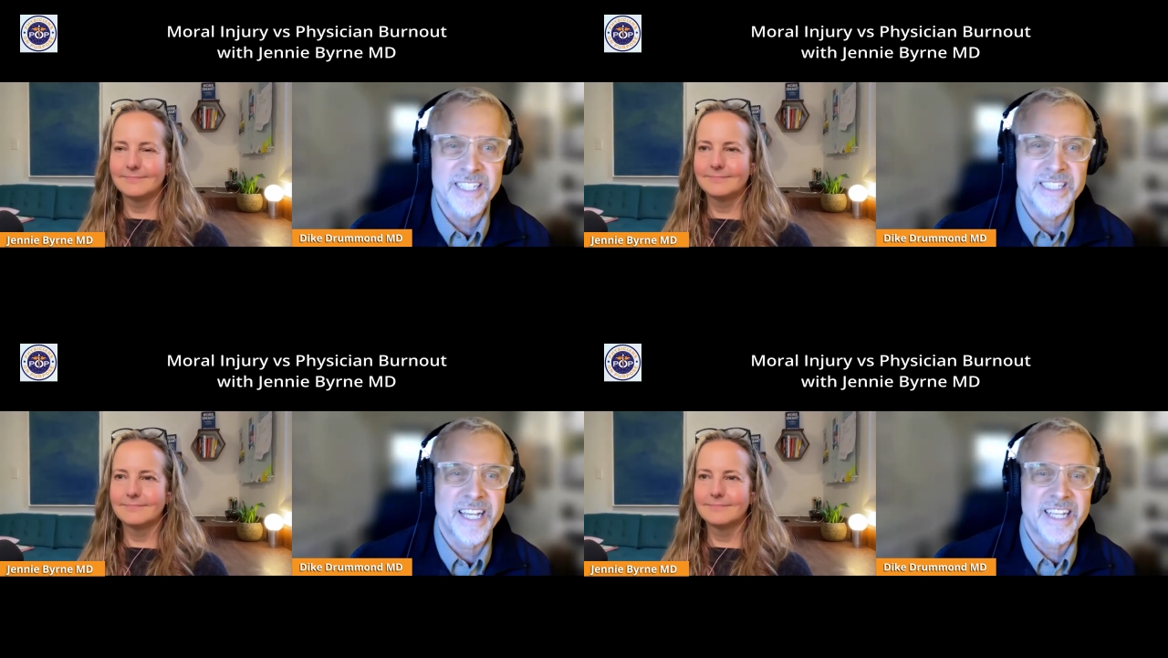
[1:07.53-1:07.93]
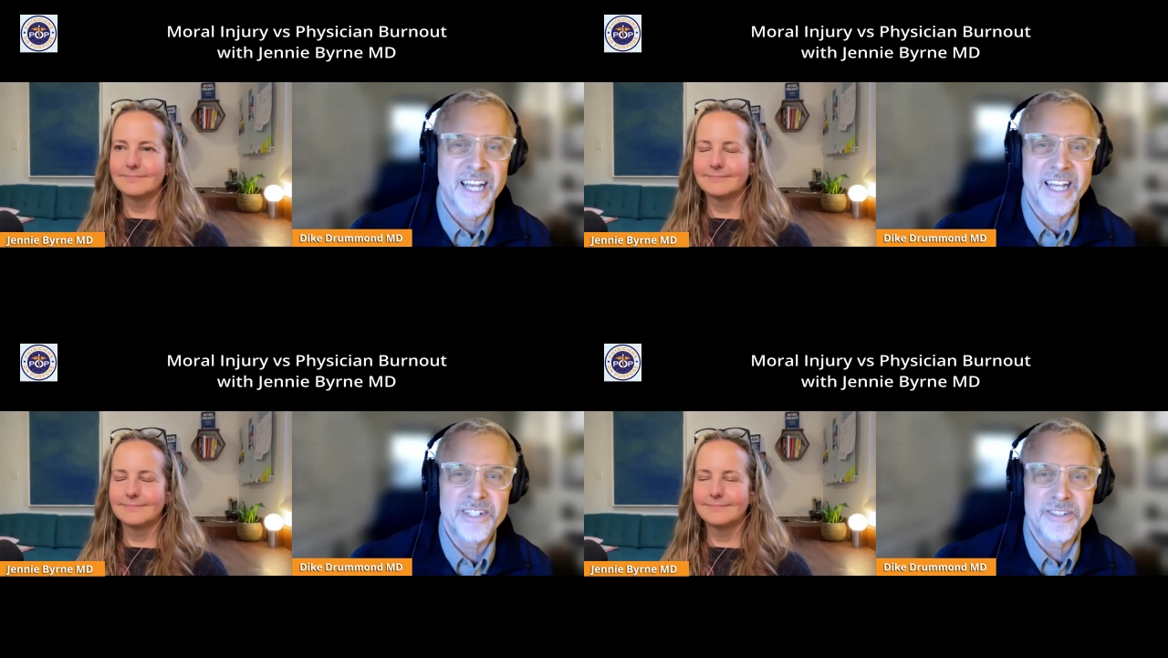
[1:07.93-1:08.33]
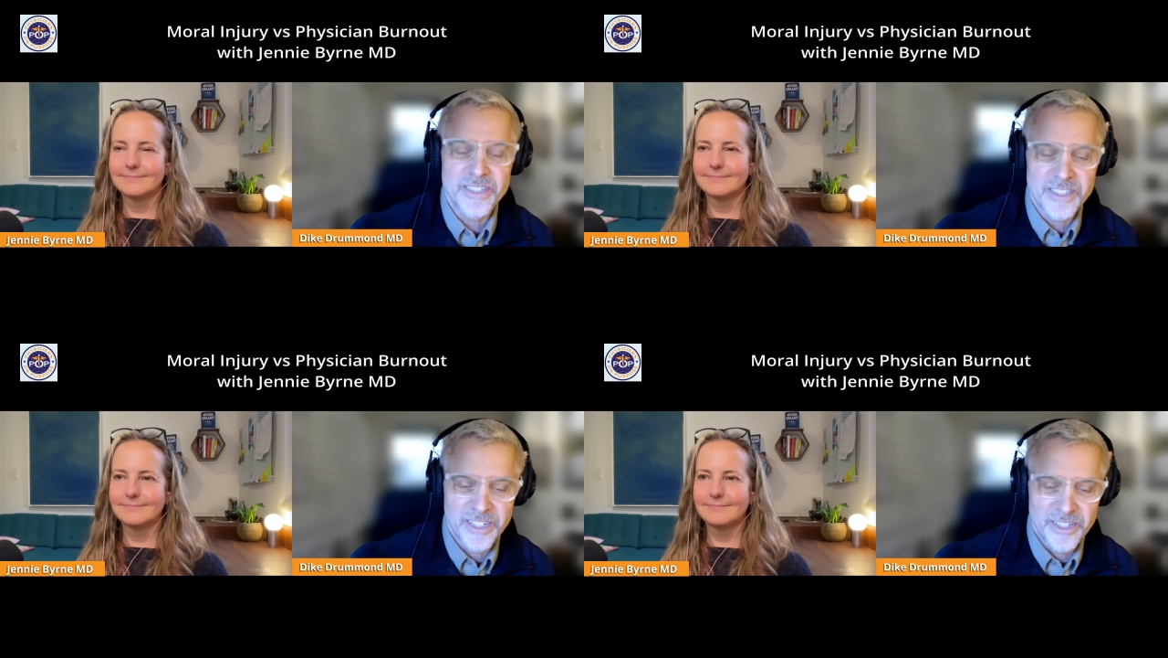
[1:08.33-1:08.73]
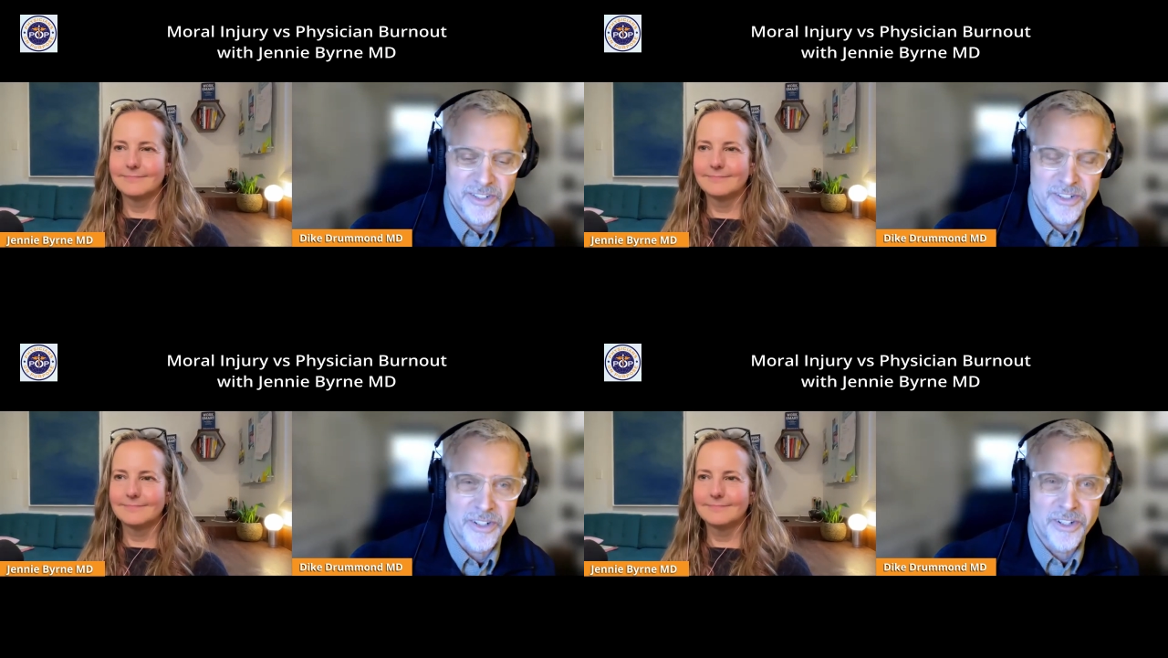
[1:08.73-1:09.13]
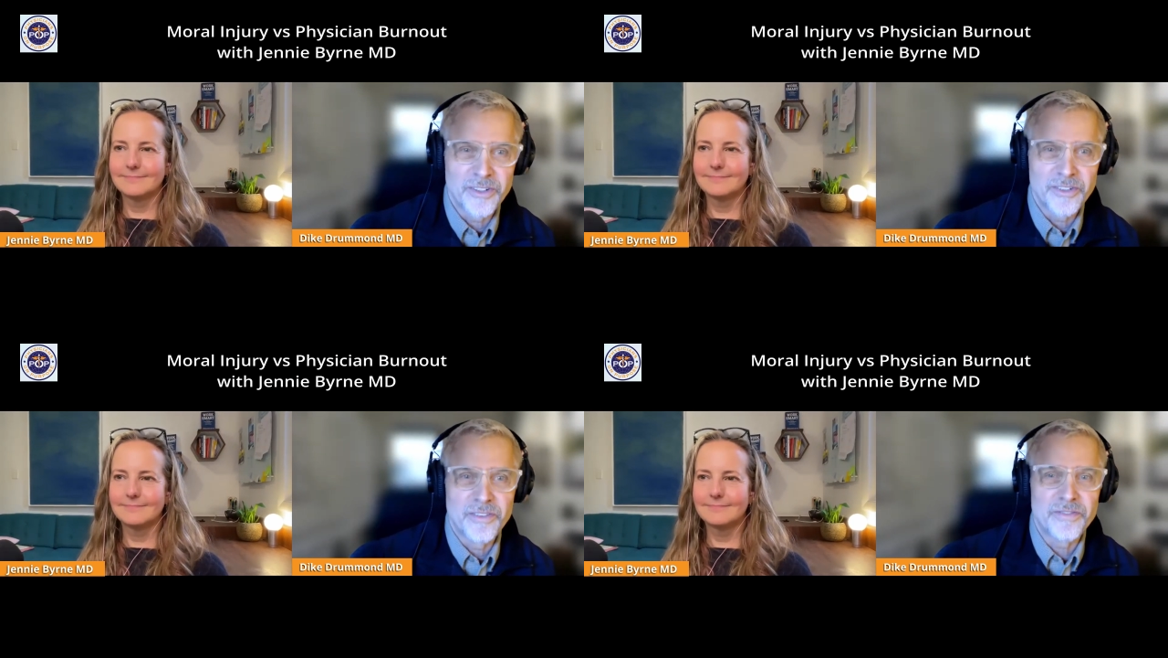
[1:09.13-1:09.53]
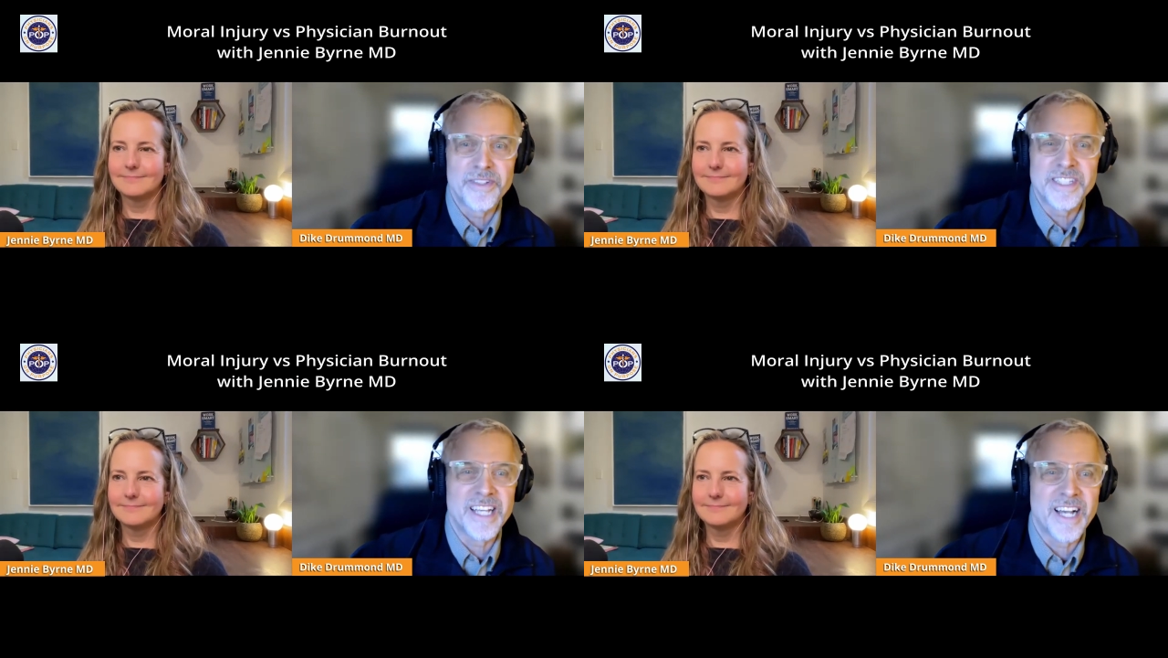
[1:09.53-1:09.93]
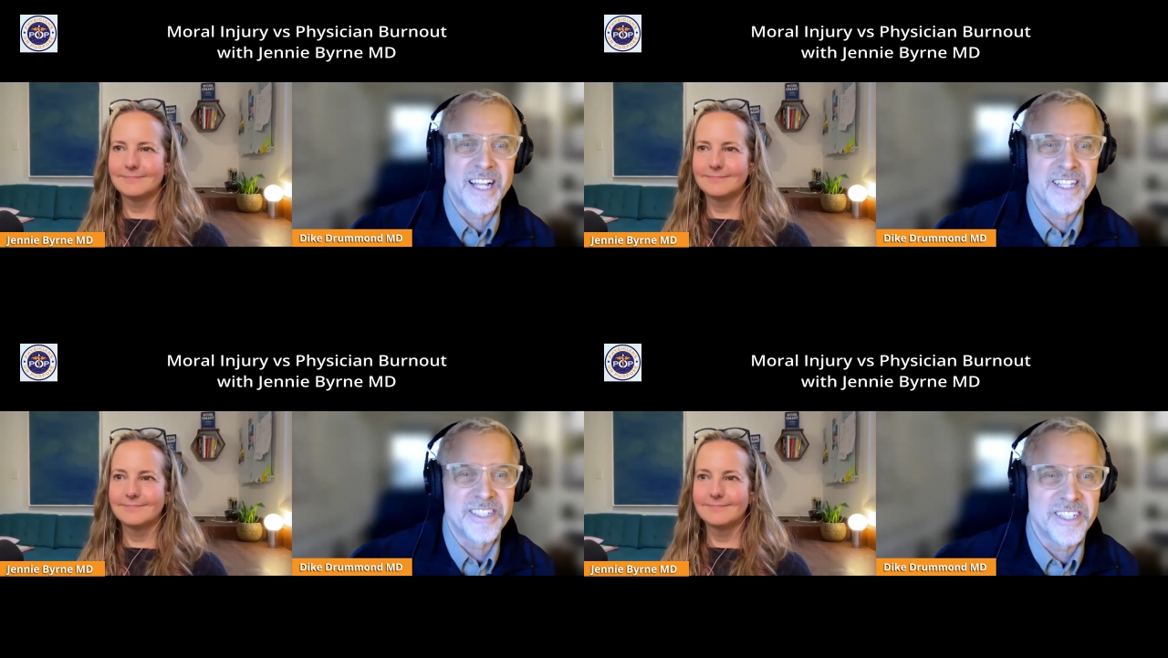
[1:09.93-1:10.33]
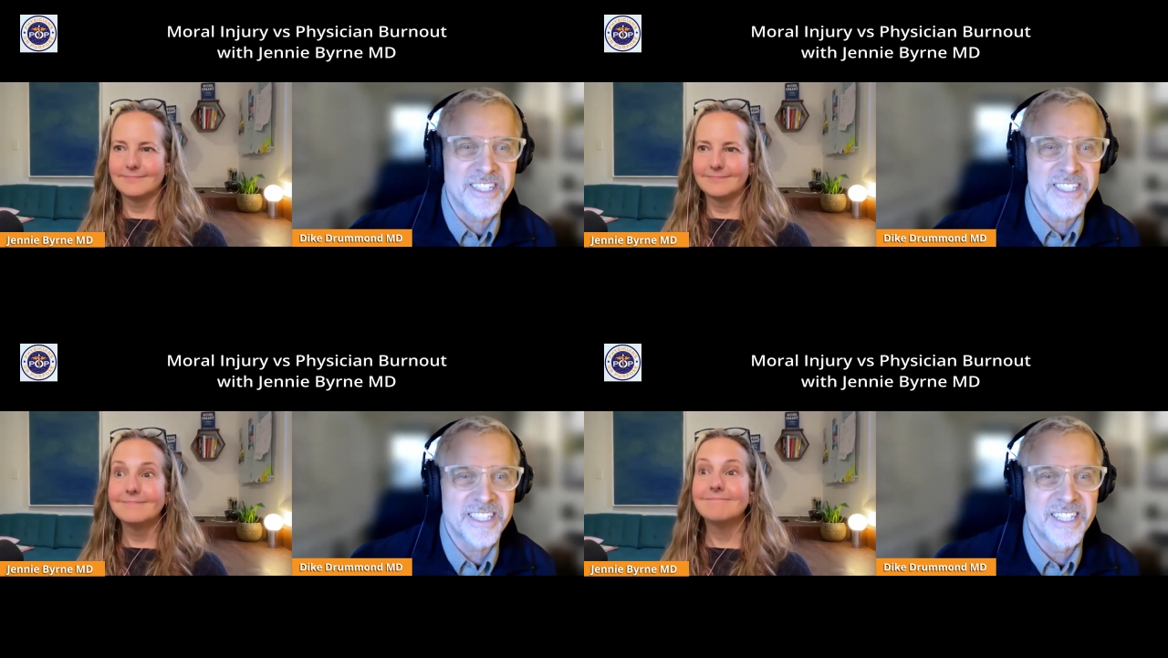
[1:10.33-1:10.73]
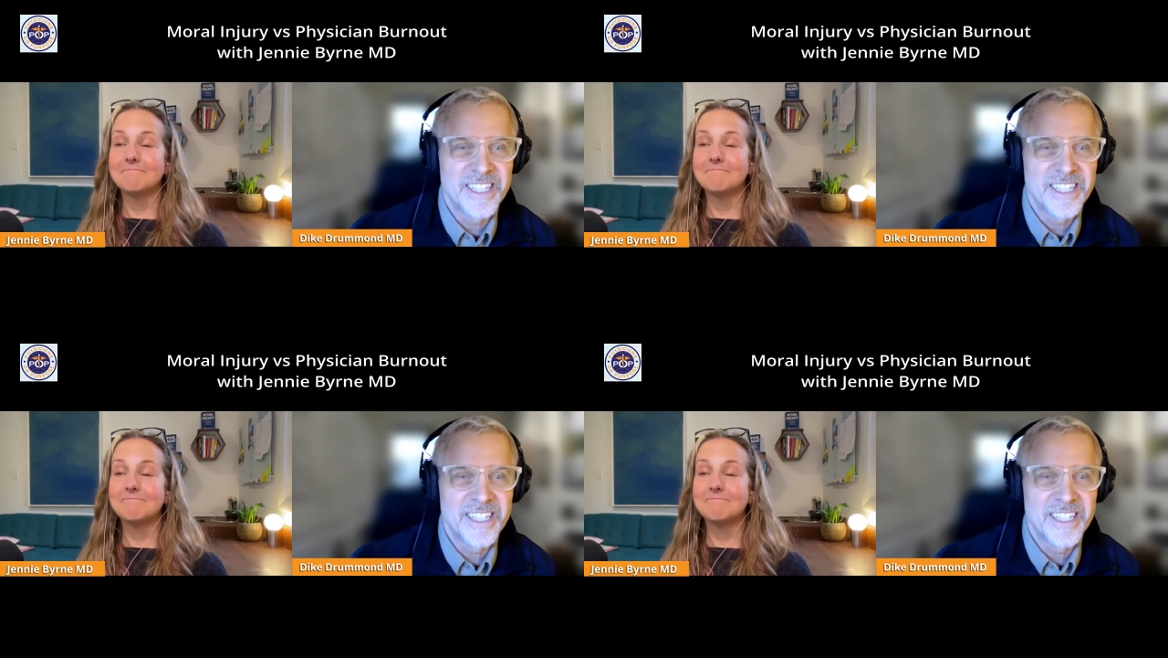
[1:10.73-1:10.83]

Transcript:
Speaker 1: a psychiatrist and a neurophysiologist.